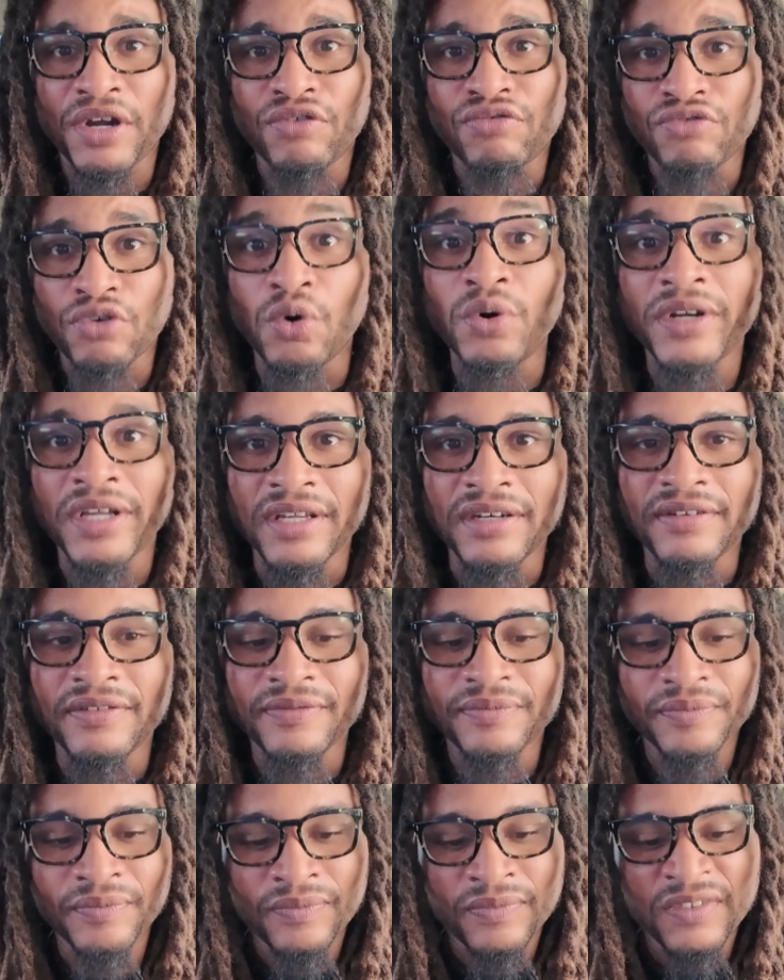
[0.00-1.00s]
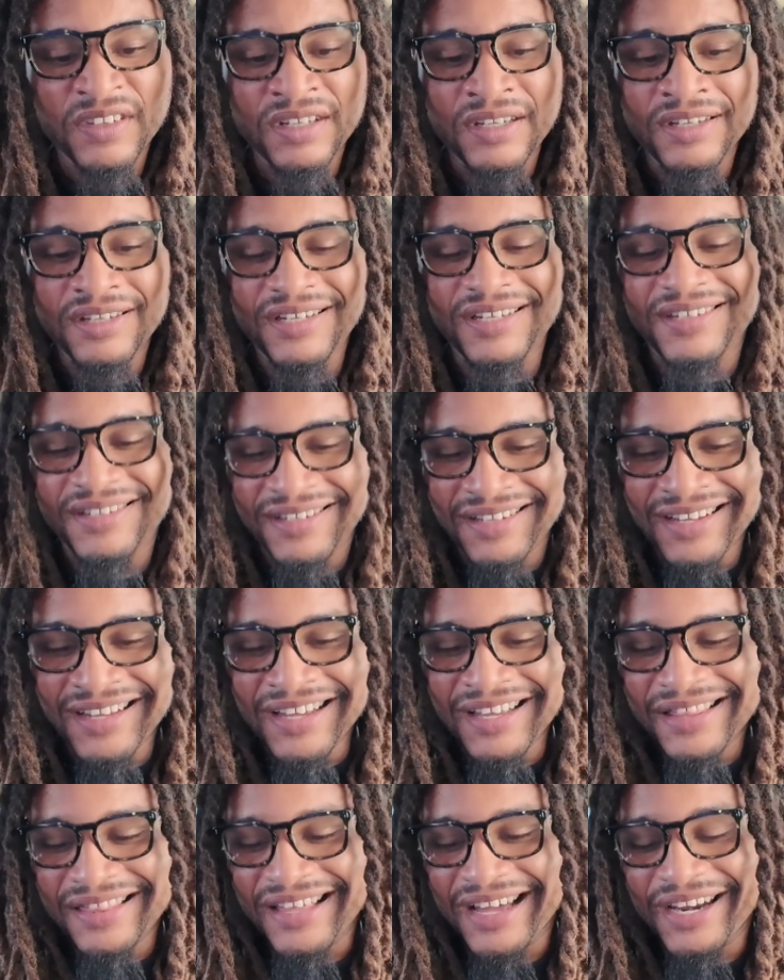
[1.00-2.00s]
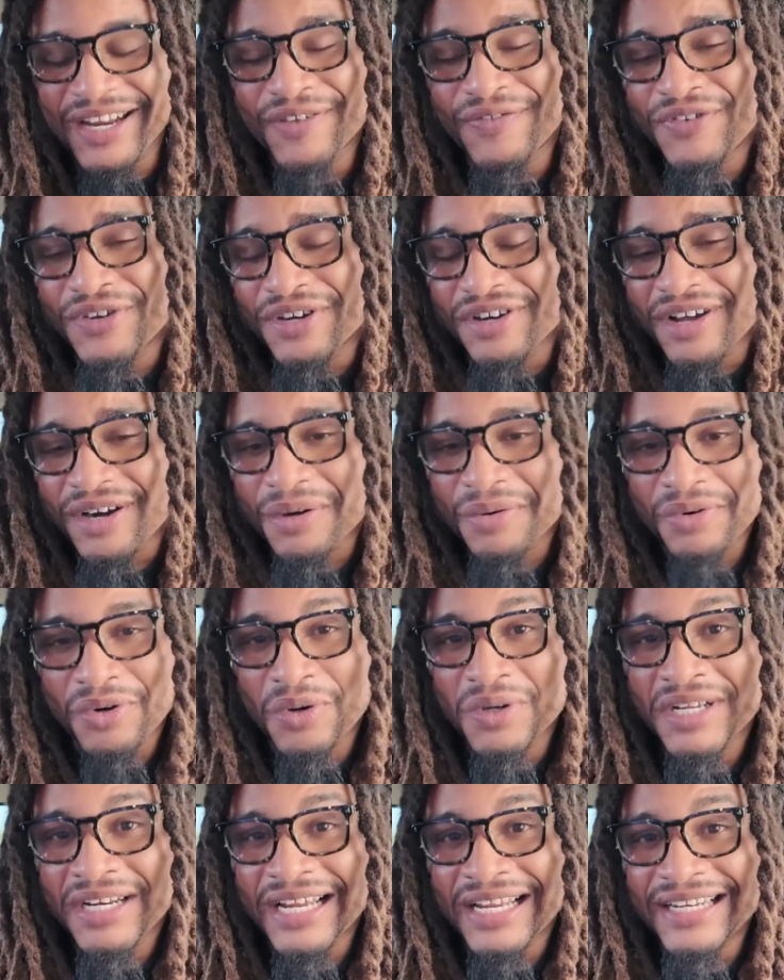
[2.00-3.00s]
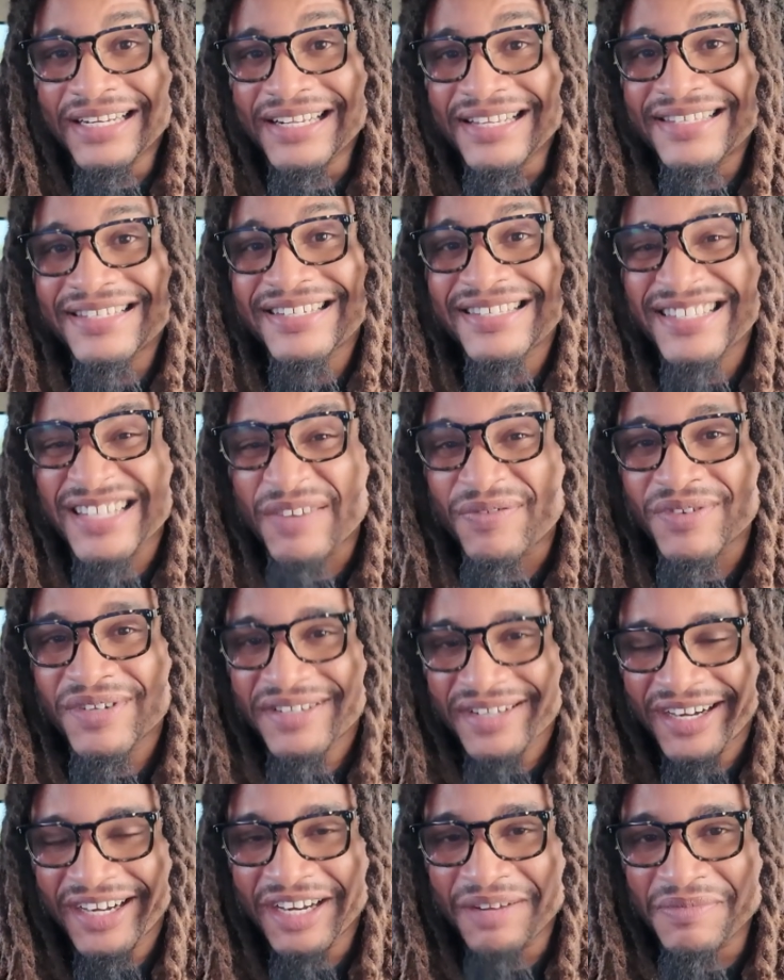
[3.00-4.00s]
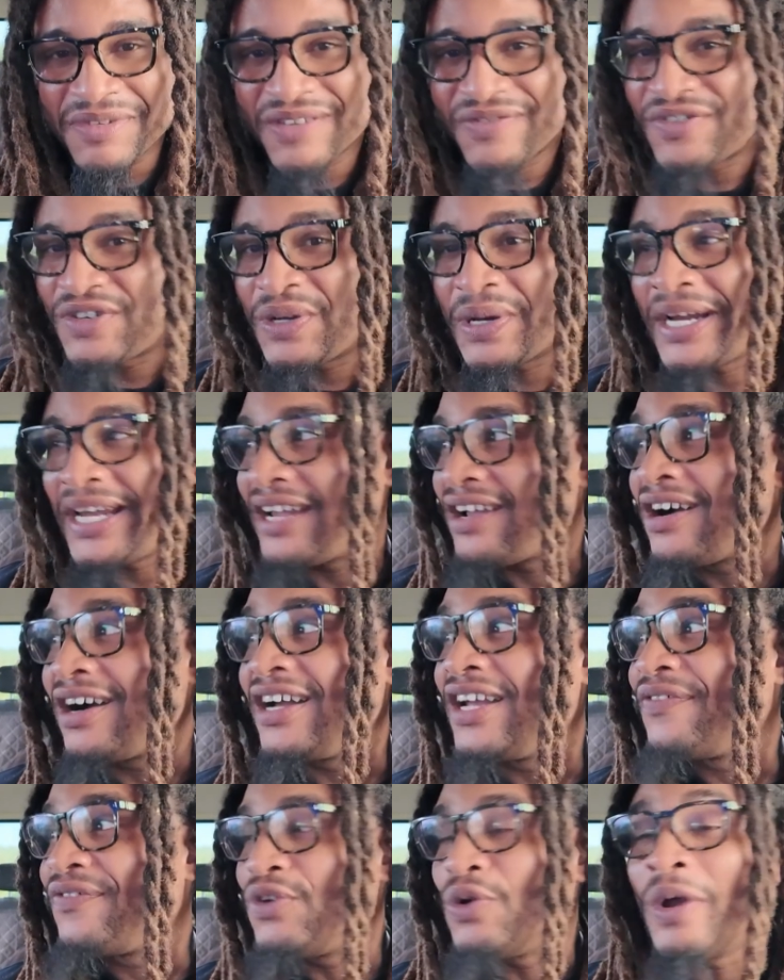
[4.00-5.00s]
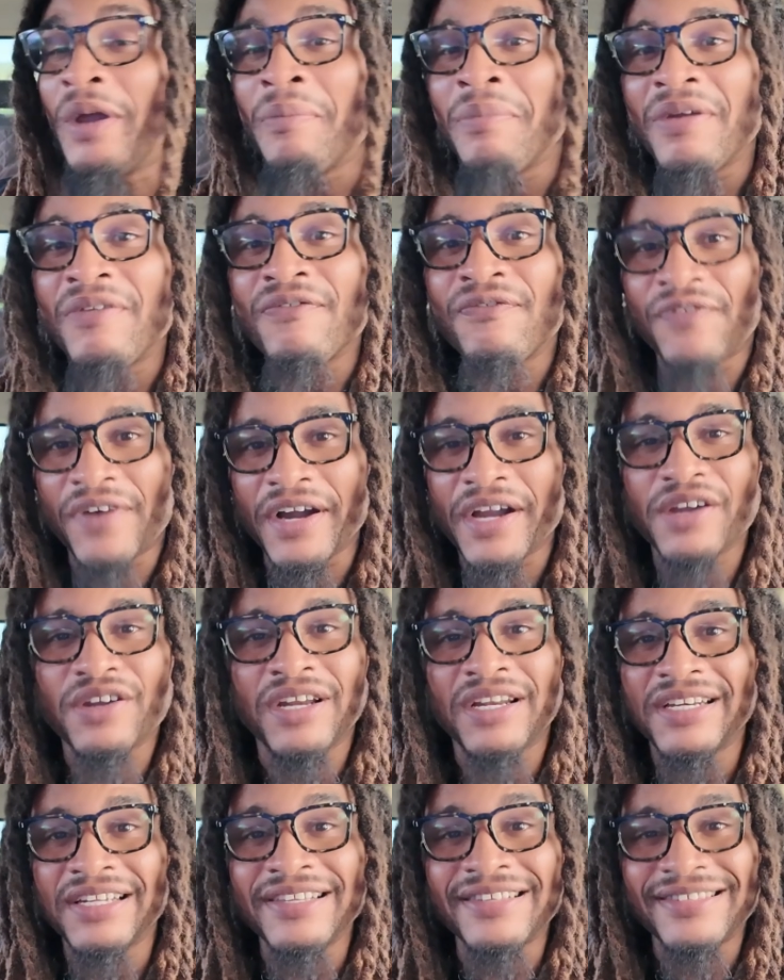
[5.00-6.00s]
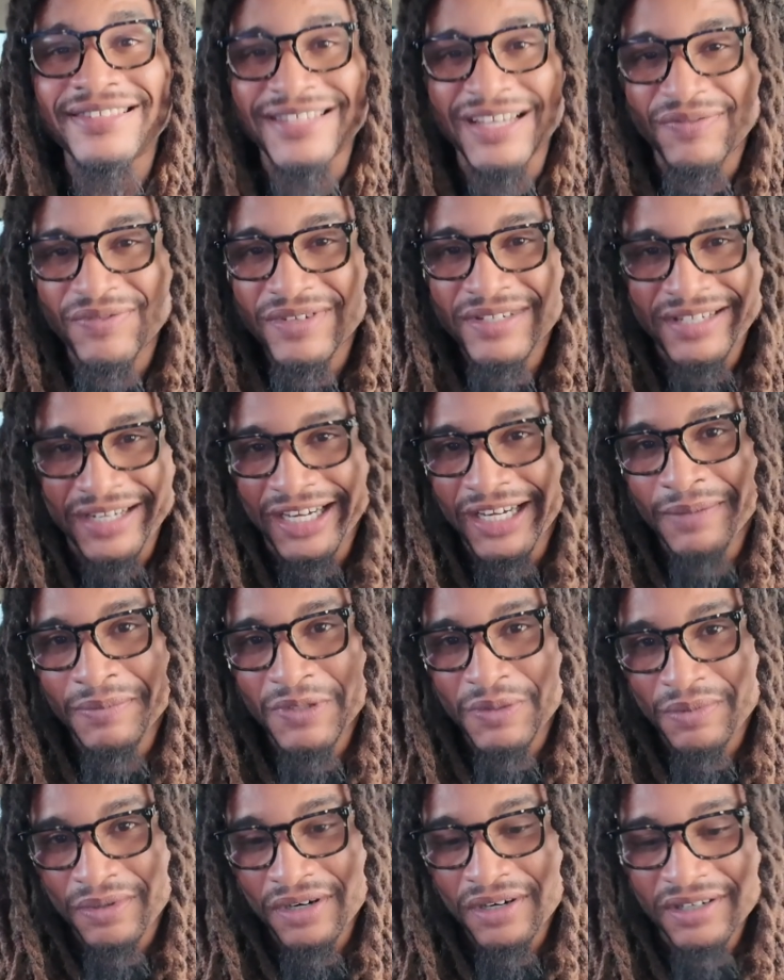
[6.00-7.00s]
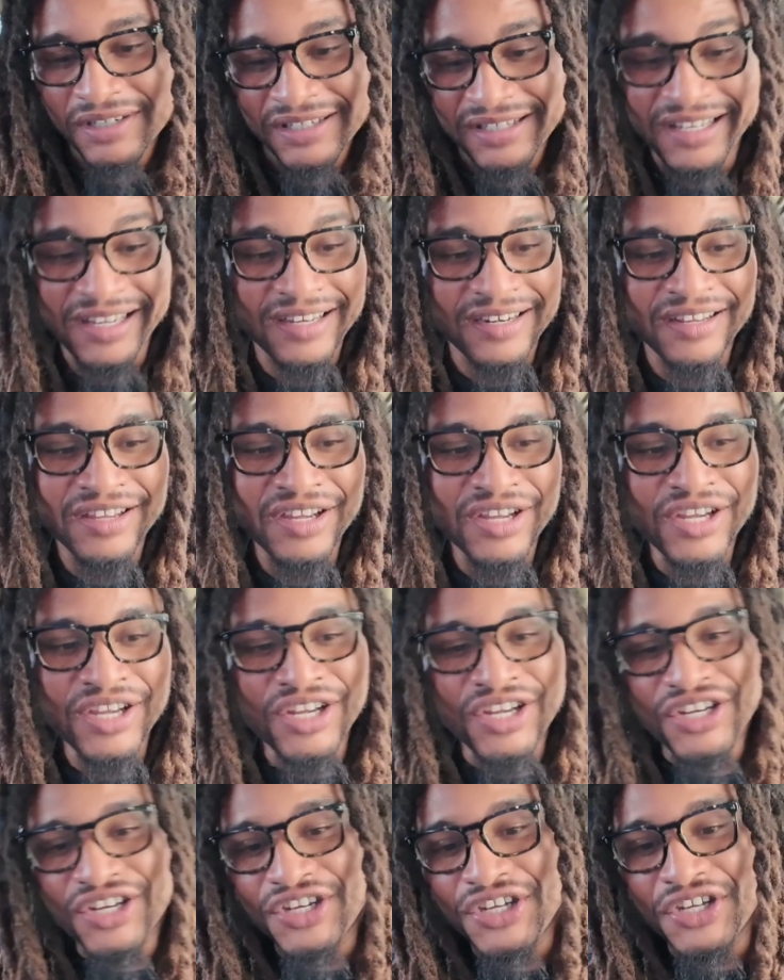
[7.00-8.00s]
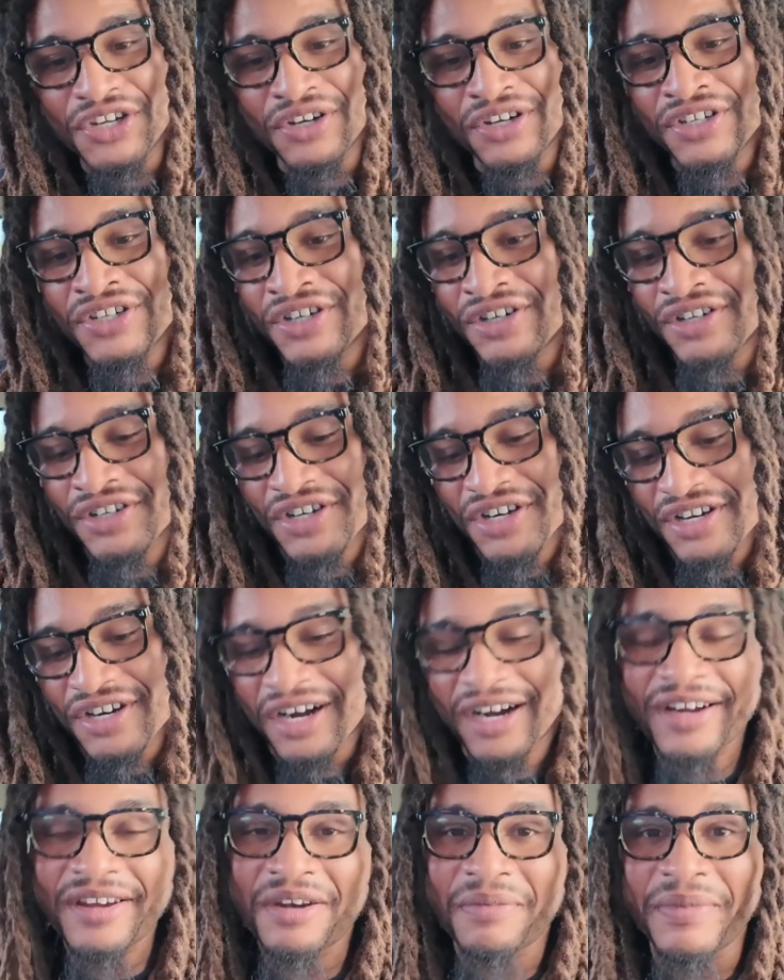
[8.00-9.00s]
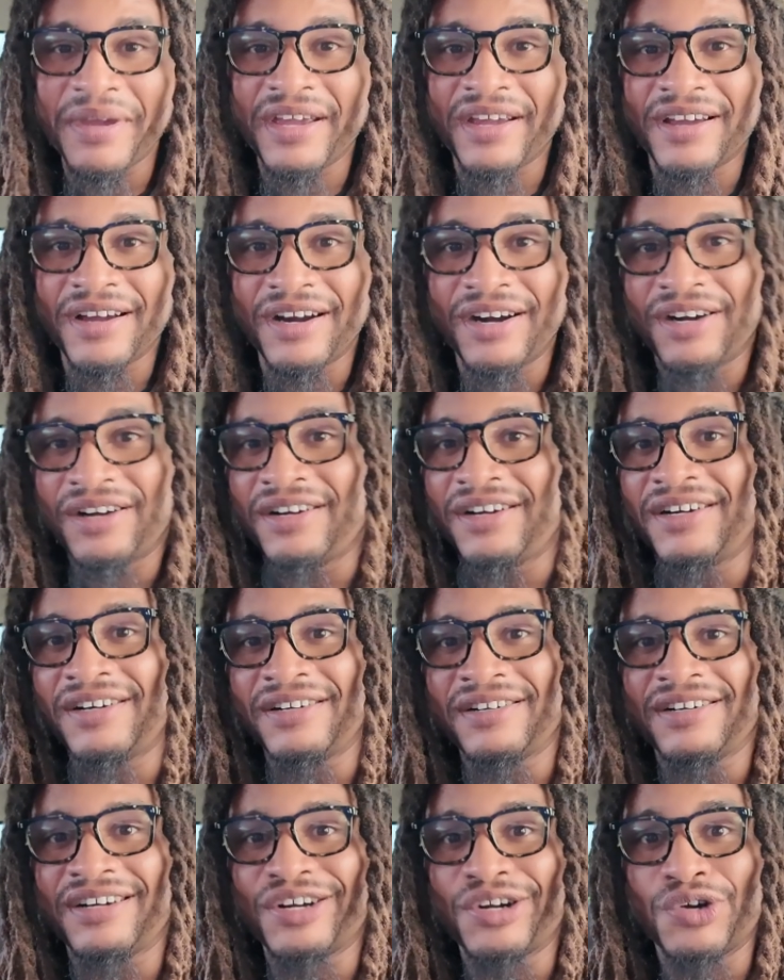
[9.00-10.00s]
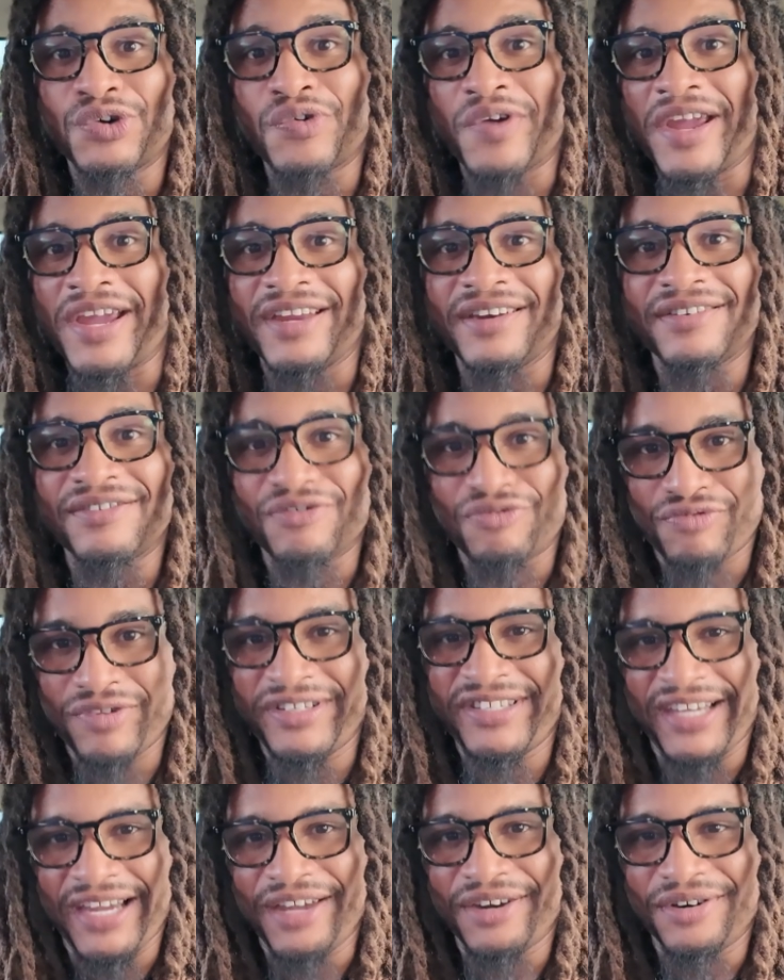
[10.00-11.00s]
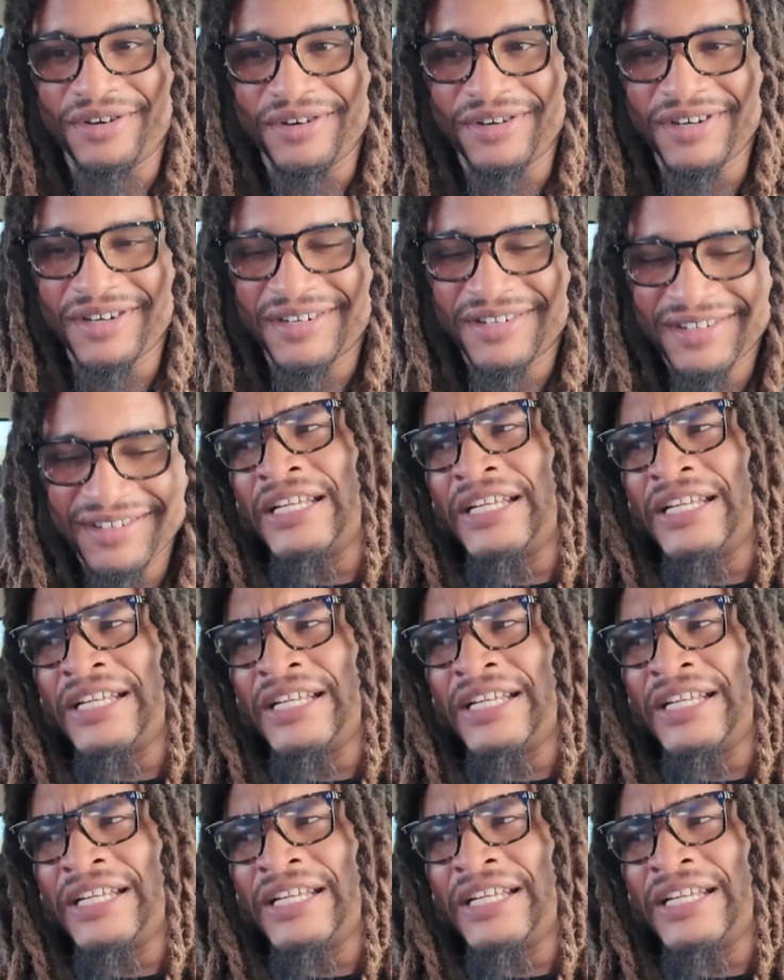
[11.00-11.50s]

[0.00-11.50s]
a ronin, that if you're not a ronin at least 7 times, if you ain't been fired at least 7 times, bro, then you're not gonna make a great retainer.